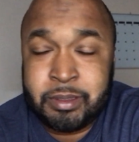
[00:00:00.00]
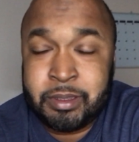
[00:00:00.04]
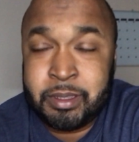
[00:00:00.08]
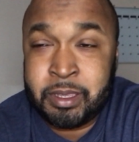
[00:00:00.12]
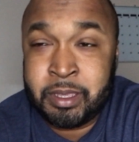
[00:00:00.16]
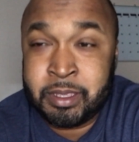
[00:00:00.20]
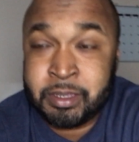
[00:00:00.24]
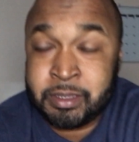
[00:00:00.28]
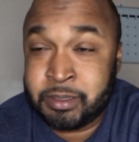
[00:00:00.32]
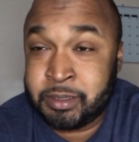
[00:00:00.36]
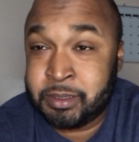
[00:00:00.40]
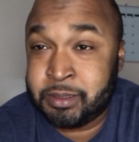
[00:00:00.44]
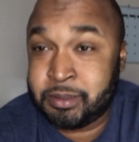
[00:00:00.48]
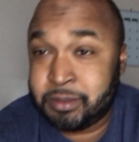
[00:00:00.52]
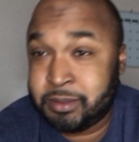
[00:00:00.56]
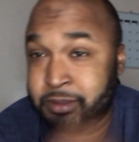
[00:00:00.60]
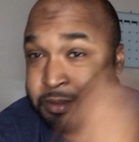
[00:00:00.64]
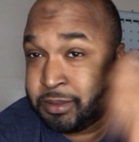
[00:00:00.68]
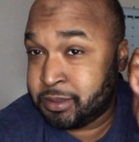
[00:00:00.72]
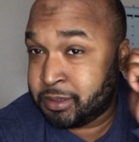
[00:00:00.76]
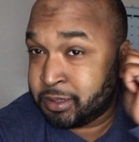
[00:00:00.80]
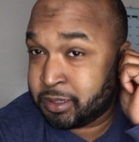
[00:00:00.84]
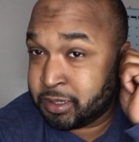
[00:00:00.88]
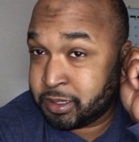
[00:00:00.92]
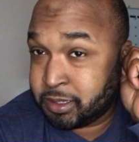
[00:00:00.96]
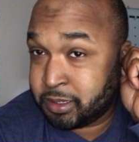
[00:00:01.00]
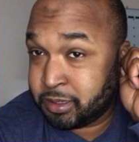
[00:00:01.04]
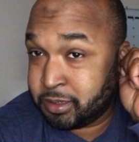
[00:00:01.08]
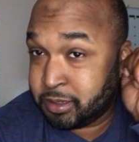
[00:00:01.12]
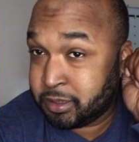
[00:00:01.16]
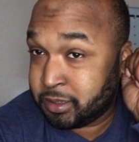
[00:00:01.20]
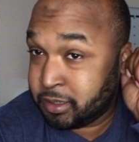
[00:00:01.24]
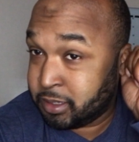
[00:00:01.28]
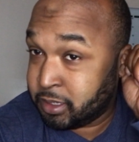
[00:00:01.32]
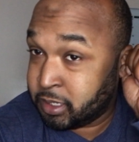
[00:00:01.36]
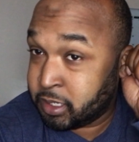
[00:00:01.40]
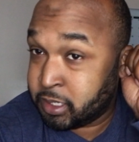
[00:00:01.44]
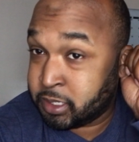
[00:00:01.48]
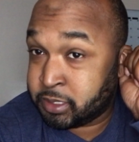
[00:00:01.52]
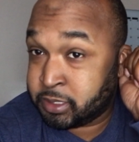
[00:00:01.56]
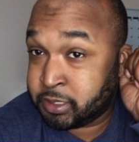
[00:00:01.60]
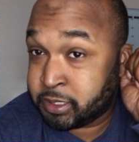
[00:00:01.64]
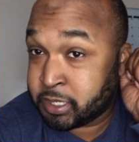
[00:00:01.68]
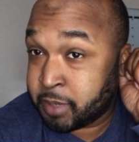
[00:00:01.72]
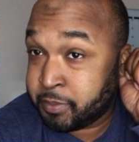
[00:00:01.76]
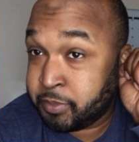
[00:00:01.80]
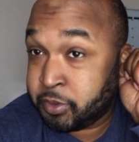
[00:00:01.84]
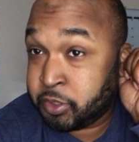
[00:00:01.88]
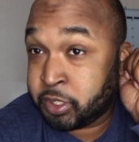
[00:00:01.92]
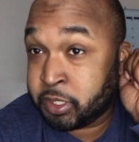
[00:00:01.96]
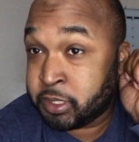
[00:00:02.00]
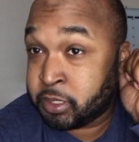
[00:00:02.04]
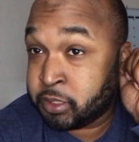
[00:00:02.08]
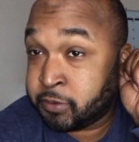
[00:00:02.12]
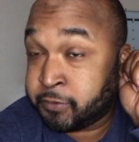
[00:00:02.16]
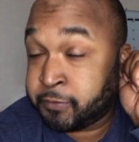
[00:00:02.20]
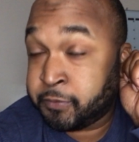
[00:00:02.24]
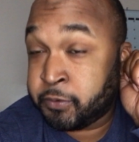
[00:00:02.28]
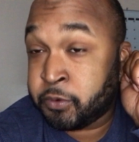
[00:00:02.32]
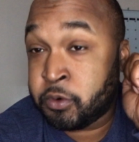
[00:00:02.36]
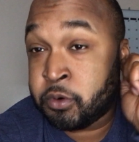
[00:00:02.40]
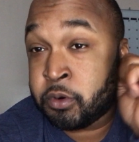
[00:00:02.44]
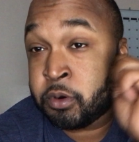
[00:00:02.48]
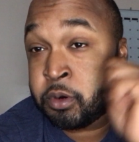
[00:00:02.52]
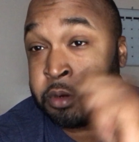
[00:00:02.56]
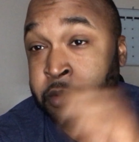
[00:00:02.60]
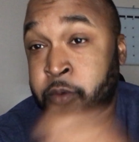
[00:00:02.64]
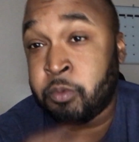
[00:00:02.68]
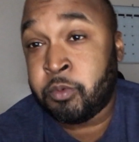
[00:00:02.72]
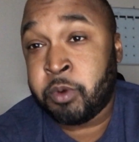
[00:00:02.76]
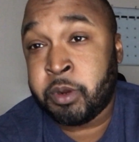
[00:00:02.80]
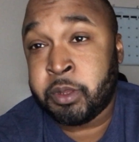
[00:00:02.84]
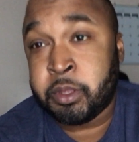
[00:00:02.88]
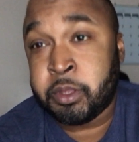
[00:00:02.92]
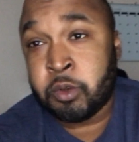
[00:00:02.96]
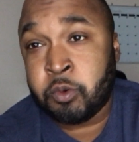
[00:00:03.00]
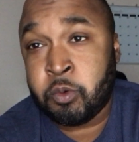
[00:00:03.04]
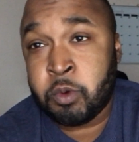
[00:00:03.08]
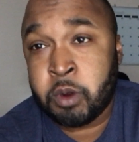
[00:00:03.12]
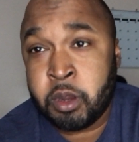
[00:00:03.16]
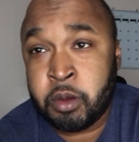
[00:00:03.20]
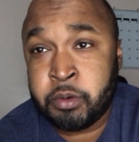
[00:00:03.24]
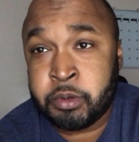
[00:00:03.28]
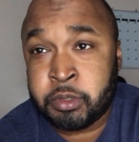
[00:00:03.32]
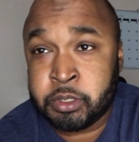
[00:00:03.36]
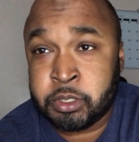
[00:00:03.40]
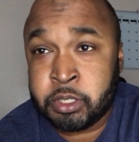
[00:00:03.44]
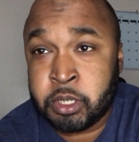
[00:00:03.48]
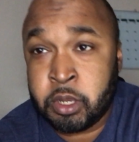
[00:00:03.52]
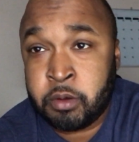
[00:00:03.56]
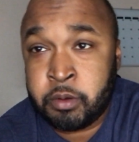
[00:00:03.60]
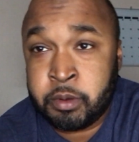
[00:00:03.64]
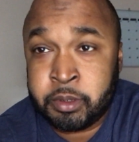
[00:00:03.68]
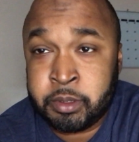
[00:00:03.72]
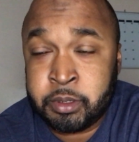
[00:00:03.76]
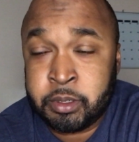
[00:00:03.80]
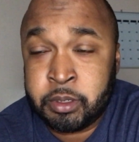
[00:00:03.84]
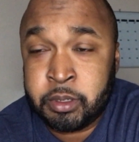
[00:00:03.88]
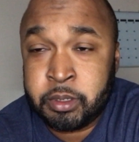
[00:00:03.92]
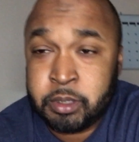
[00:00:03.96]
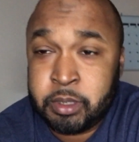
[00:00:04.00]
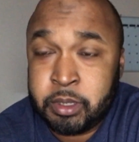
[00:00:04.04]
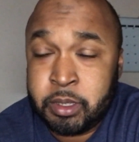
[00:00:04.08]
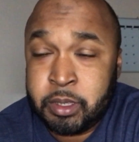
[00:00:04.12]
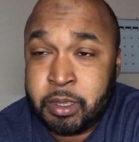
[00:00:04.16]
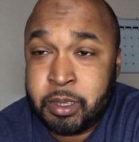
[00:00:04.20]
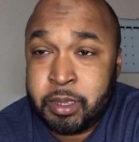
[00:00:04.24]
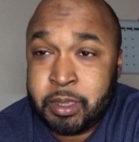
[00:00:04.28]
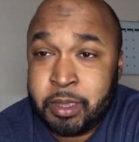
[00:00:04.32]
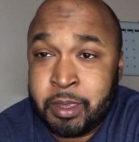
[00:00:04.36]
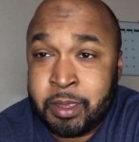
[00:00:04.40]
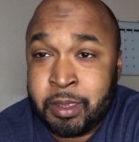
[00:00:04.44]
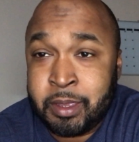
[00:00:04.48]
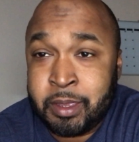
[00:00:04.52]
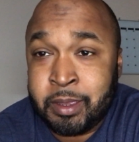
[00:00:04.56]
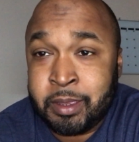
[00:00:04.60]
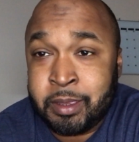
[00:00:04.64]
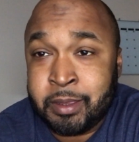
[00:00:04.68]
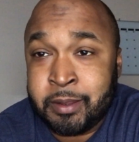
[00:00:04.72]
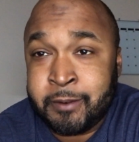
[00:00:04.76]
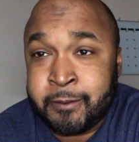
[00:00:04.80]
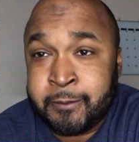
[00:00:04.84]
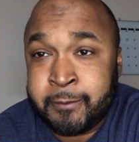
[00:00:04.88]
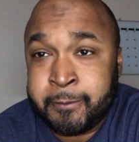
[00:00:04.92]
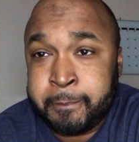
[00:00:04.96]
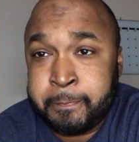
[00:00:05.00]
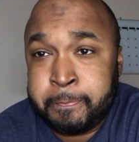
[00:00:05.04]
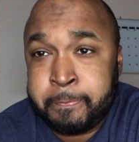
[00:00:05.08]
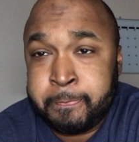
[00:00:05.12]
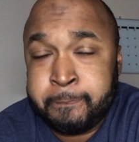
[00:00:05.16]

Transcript: his assumptions for where the world is going, and